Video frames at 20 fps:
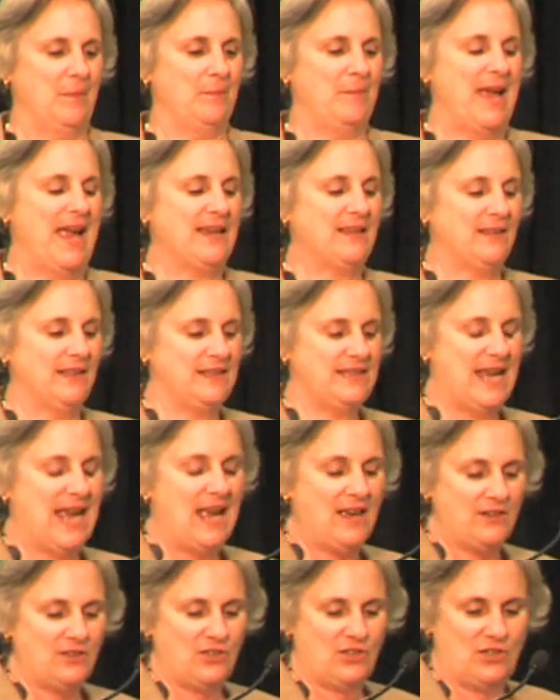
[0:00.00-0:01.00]

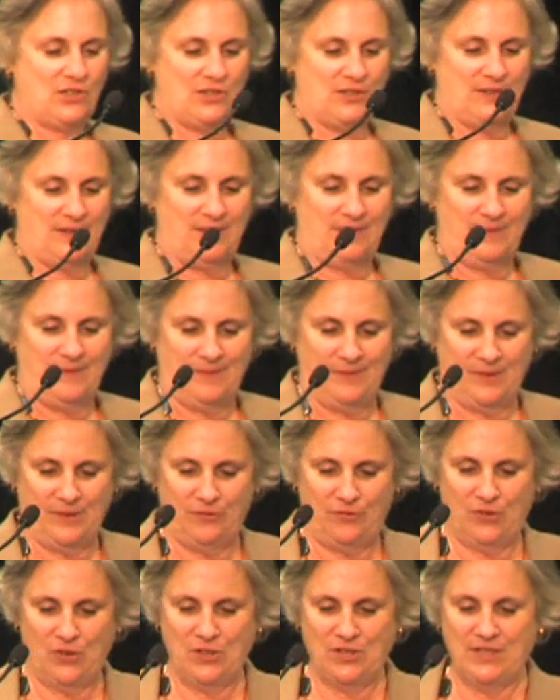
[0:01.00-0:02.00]
Bangladesh, the
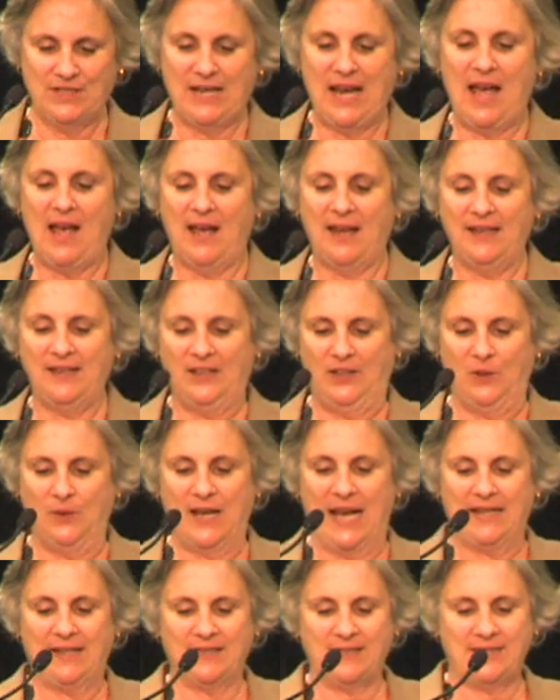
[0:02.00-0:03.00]
first guy,
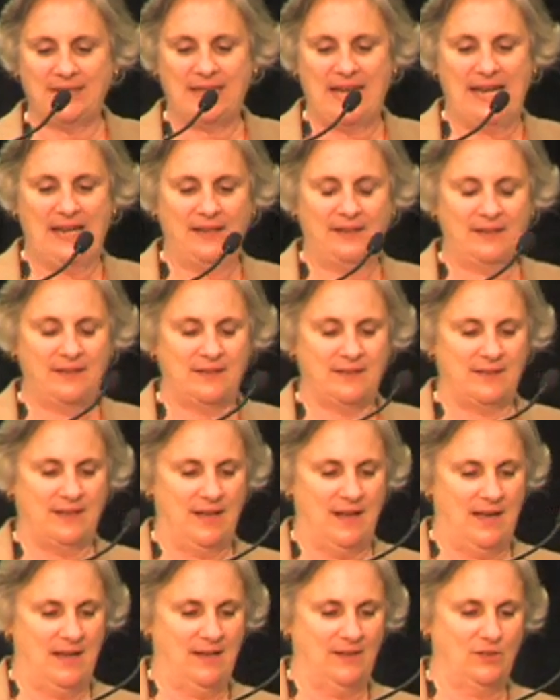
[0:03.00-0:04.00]
United States,
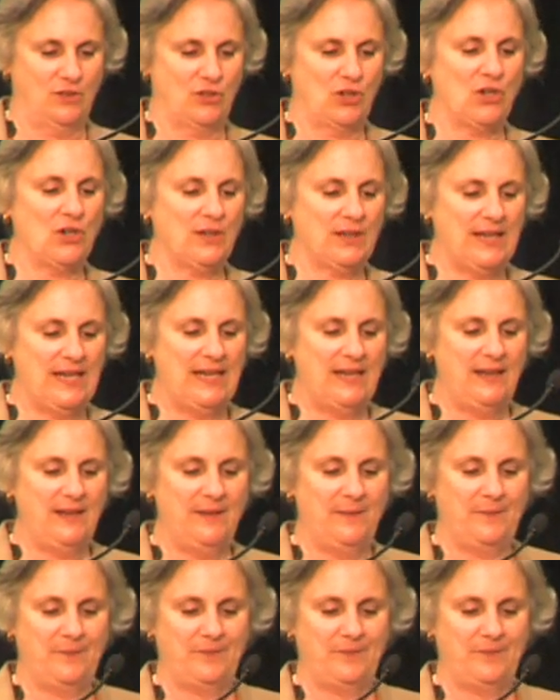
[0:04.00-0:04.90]
Turkey,